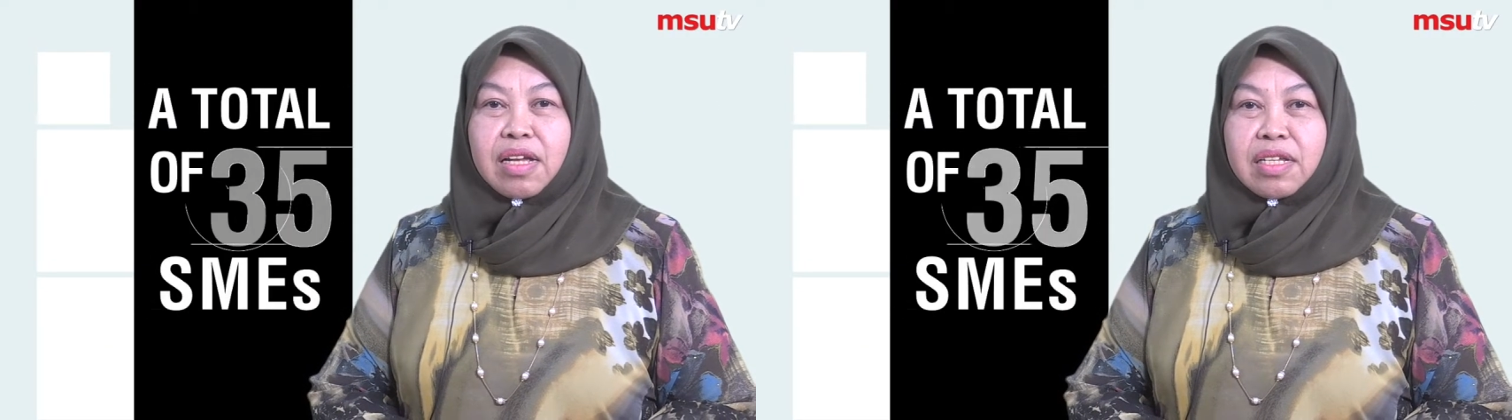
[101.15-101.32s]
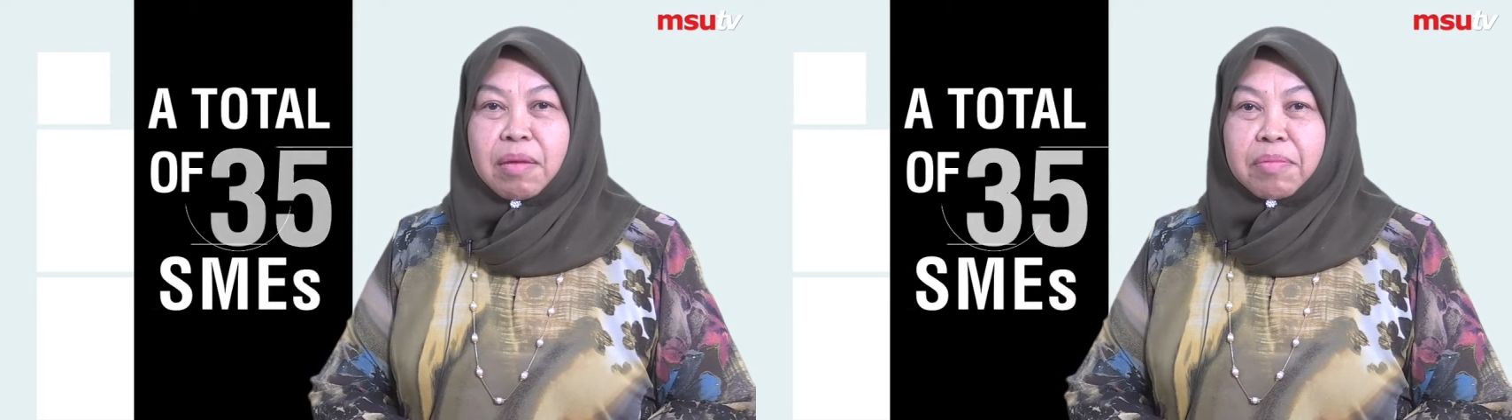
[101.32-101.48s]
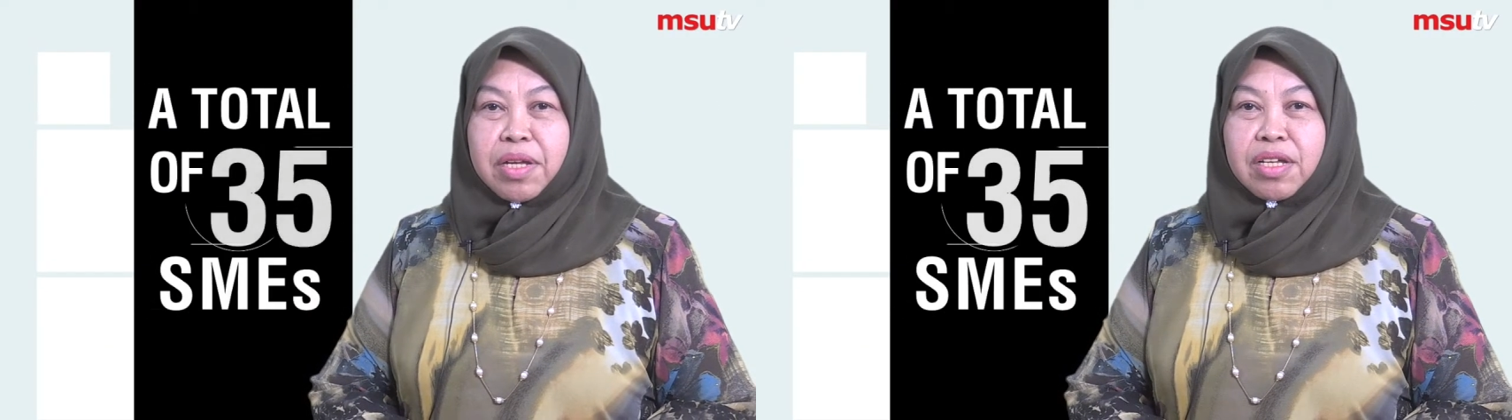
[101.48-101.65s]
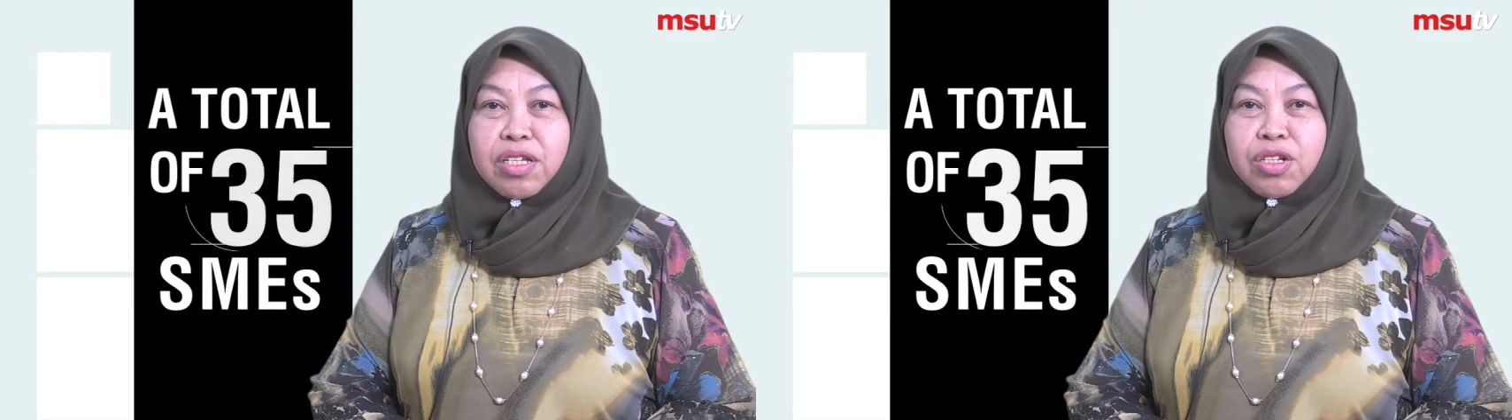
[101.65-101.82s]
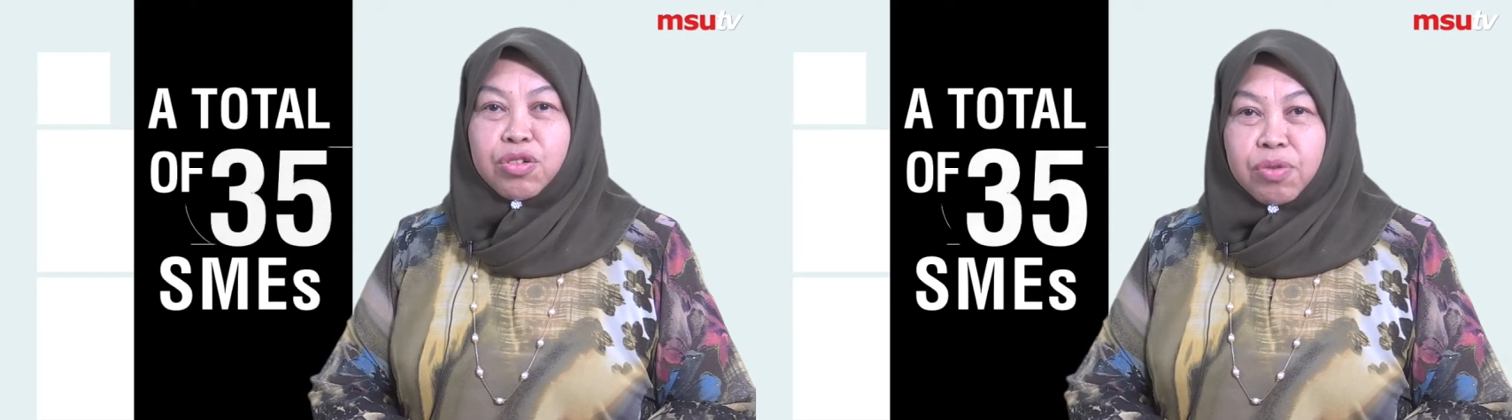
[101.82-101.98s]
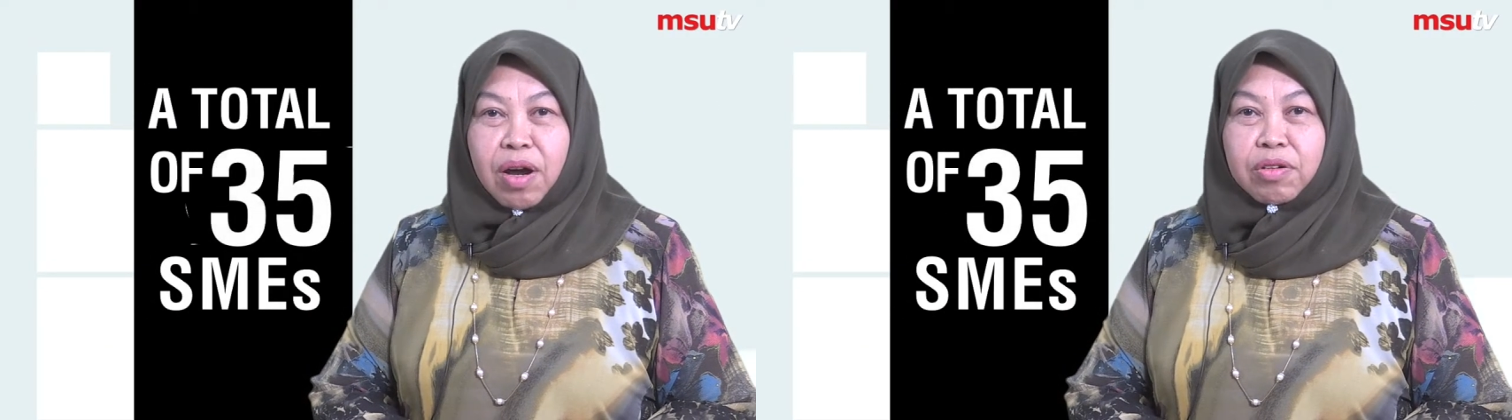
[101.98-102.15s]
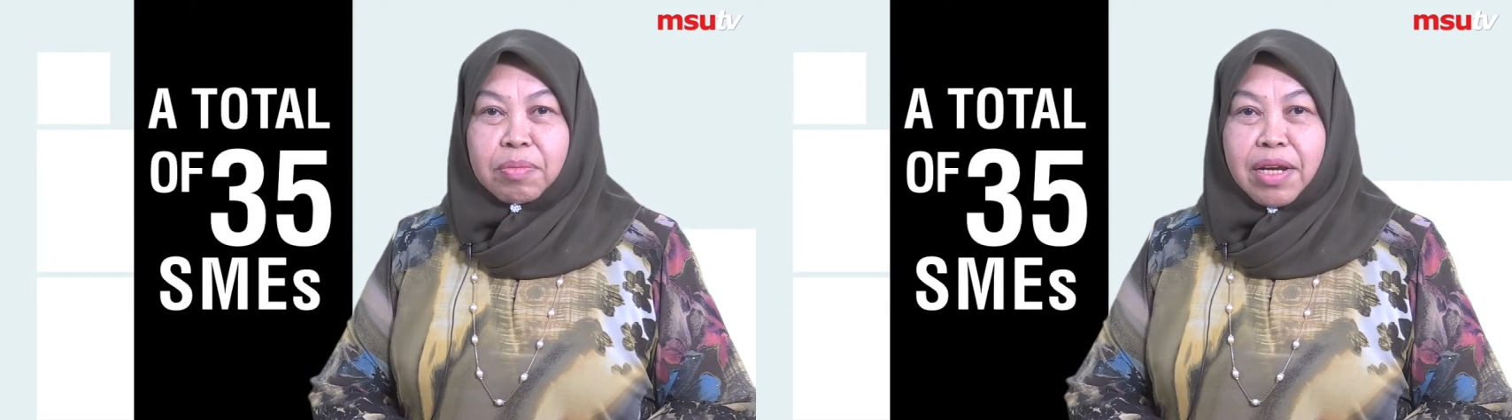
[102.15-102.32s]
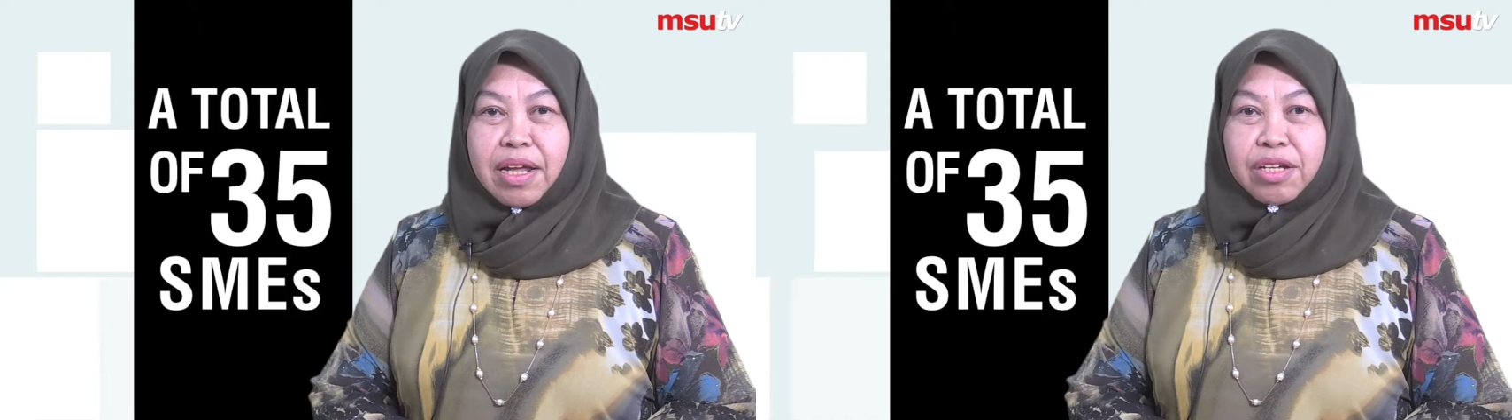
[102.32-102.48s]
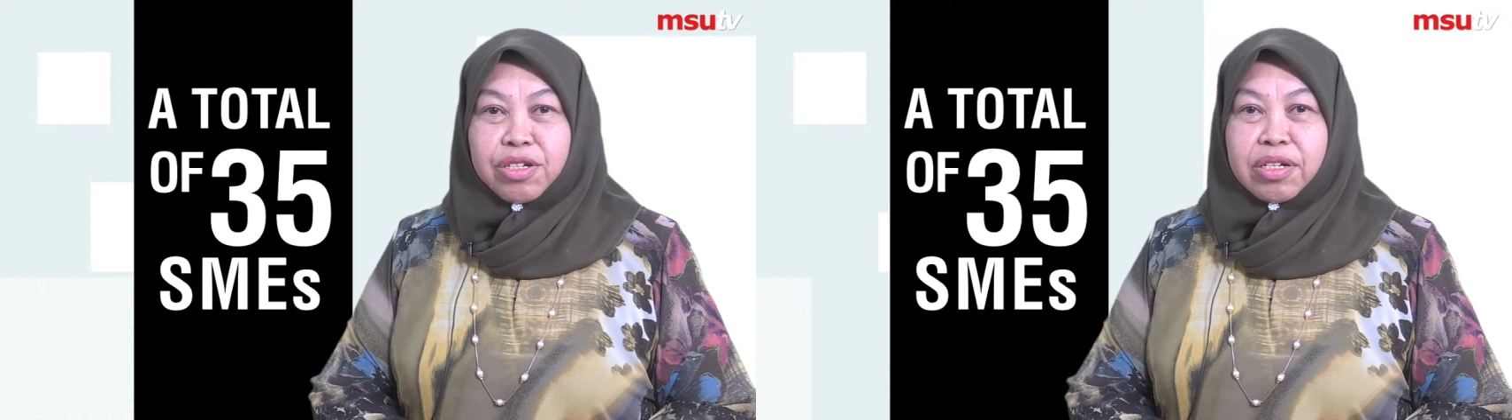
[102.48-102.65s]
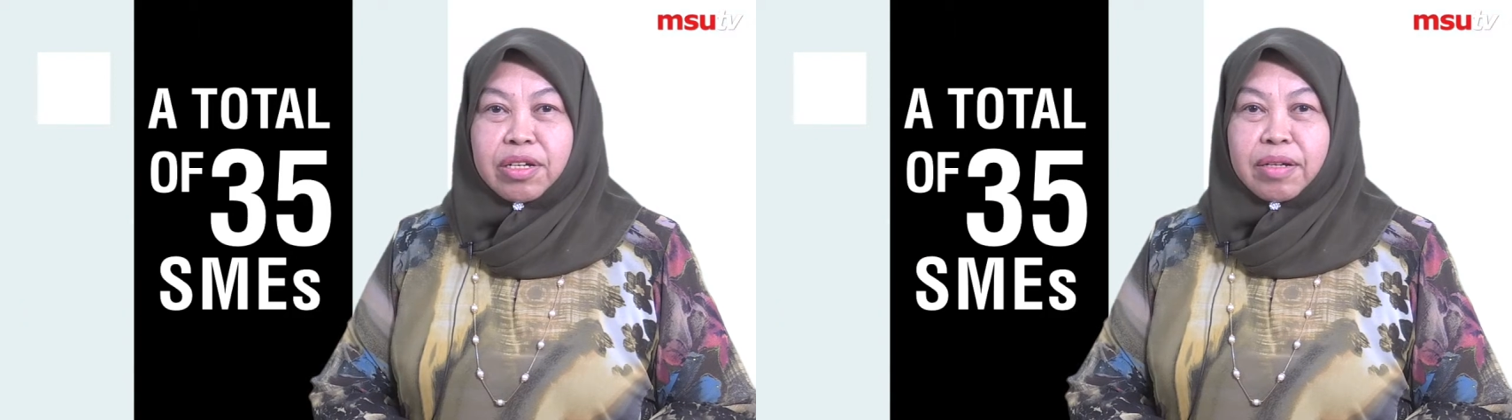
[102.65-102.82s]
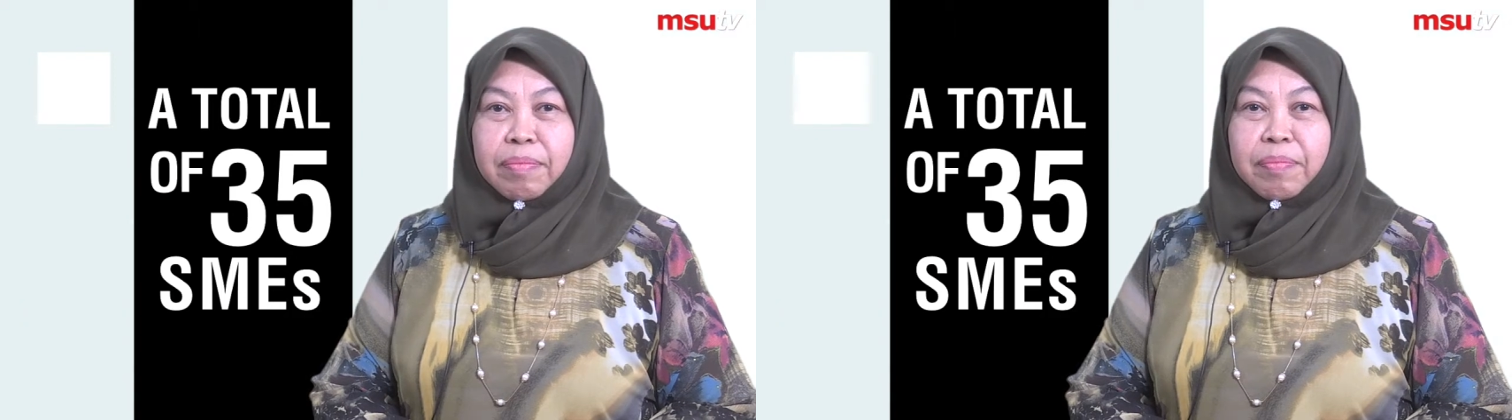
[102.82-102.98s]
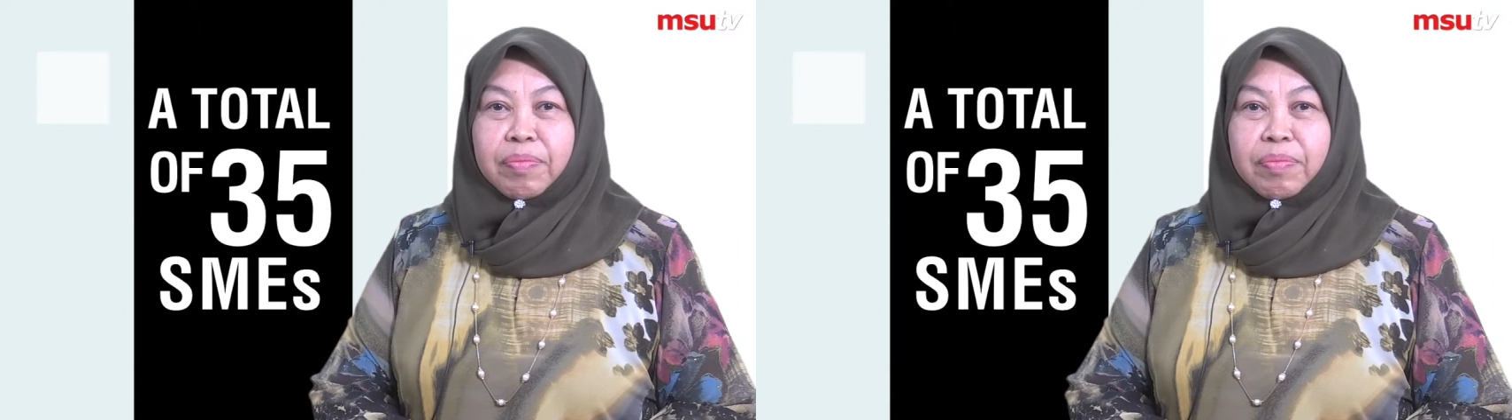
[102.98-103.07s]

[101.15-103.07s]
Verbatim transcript: SMEs throughout Malaysia.